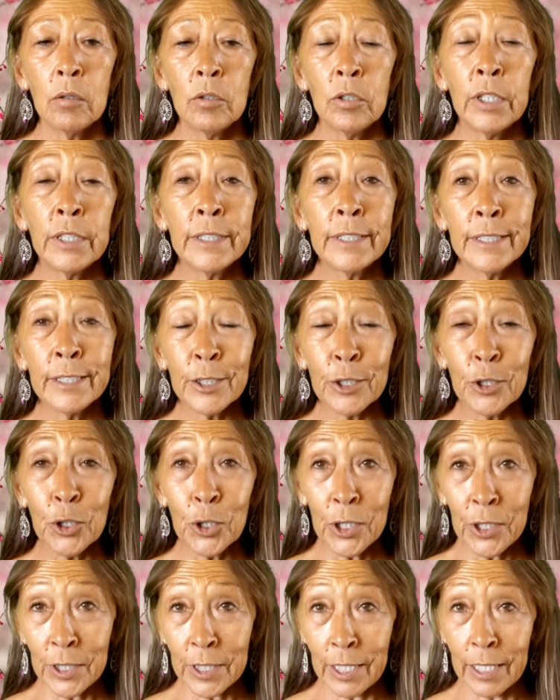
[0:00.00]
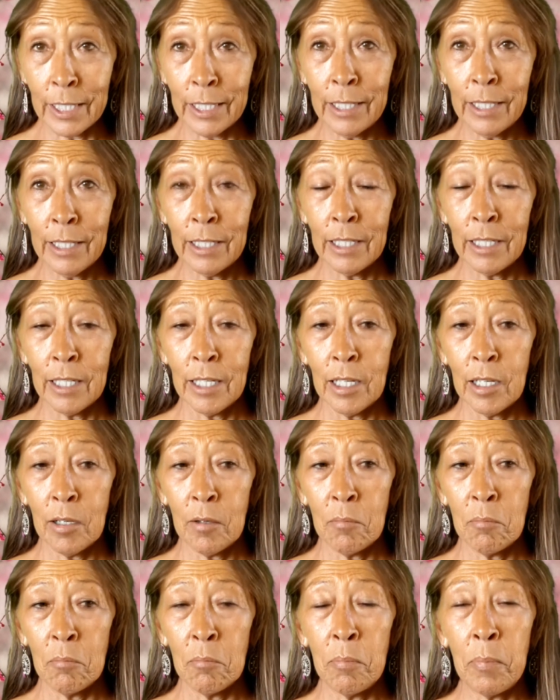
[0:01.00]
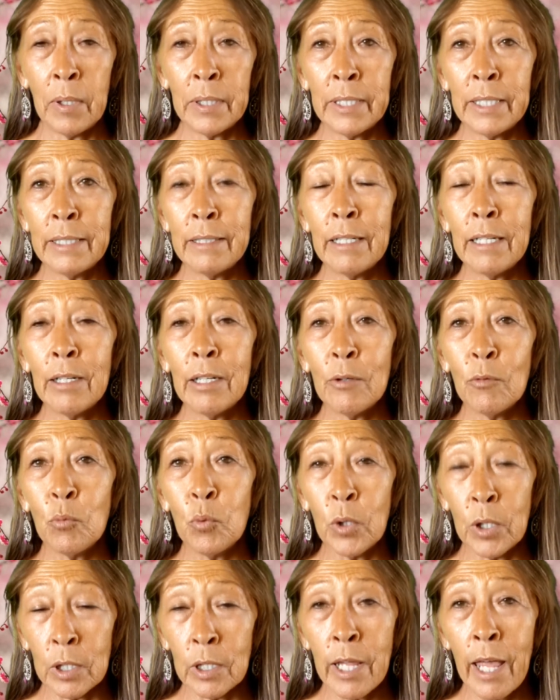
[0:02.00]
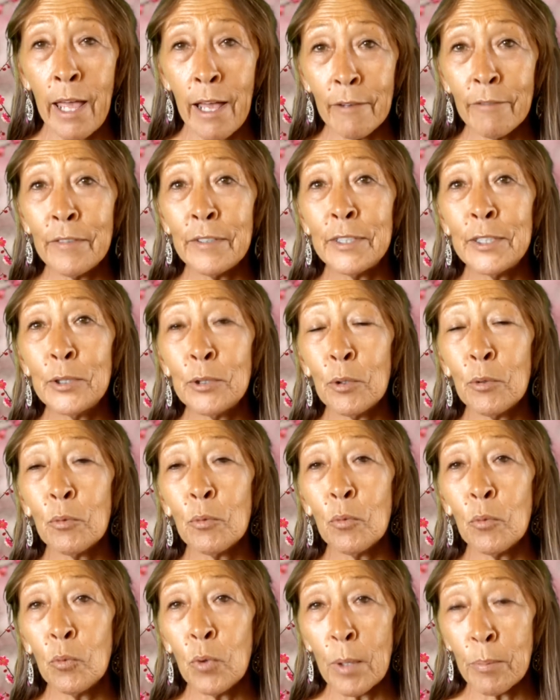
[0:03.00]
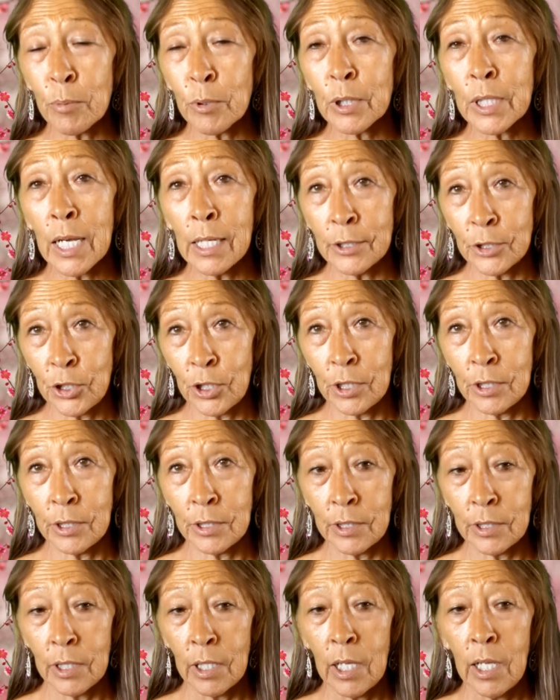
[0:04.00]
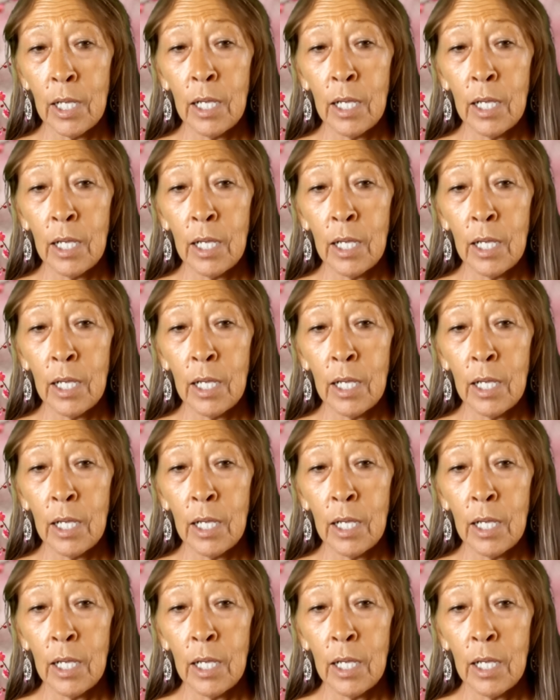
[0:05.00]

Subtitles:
This is a good thing, but it will have its repercussions